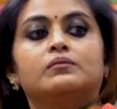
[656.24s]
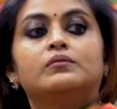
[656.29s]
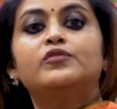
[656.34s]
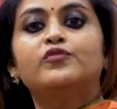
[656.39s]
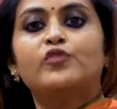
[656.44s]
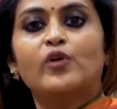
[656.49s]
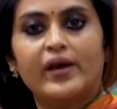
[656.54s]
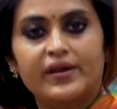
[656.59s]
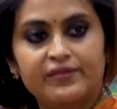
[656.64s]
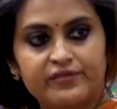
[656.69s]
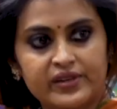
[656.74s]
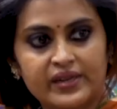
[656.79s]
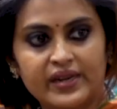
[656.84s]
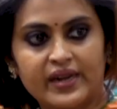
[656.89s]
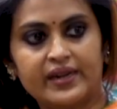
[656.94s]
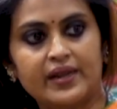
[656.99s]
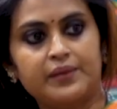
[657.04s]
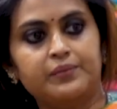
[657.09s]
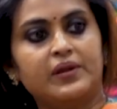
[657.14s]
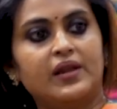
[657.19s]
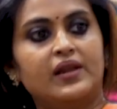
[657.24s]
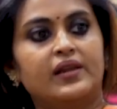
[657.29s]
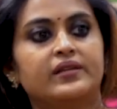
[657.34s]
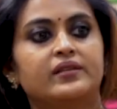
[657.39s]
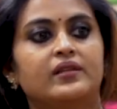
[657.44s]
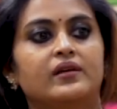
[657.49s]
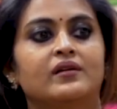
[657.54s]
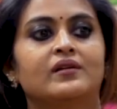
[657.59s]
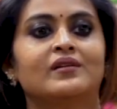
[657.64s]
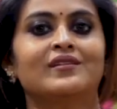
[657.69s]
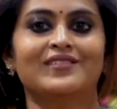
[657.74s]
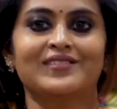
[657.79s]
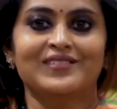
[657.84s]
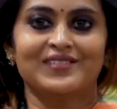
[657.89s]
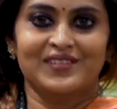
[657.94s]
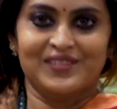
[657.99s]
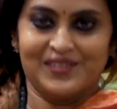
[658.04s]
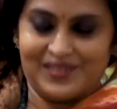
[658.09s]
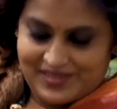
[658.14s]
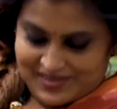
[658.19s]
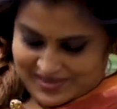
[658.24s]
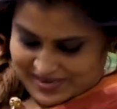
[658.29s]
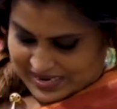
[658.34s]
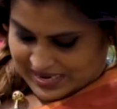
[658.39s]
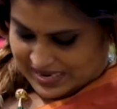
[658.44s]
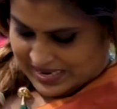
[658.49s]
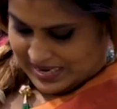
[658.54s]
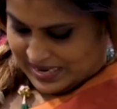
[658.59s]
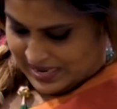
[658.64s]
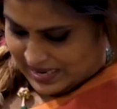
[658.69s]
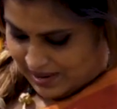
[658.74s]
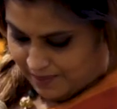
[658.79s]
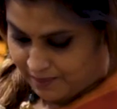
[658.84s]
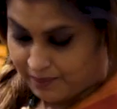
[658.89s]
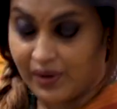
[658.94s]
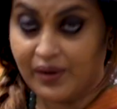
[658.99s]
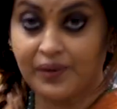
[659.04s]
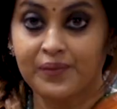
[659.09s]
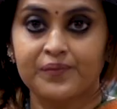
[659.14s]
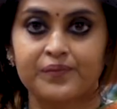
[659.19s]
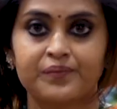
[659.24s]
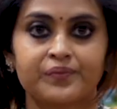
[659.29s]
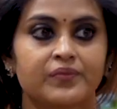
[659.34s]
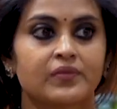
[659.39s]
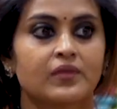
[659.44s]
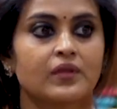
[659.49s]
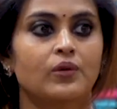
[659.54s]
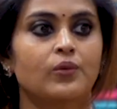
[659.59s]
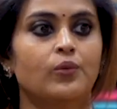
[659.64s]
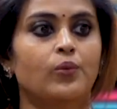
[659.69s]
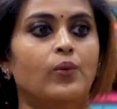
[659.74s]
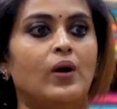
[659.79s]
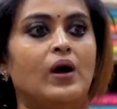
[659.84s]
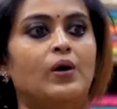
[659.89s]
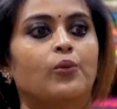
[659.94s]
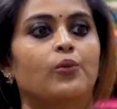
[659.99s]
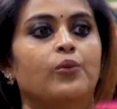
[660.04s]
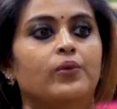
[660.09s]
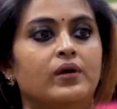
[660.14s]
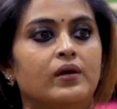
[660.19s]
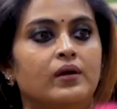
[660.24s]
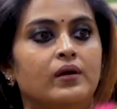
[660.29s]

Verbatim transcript: Before I forget, I'm telling the number. Wow. So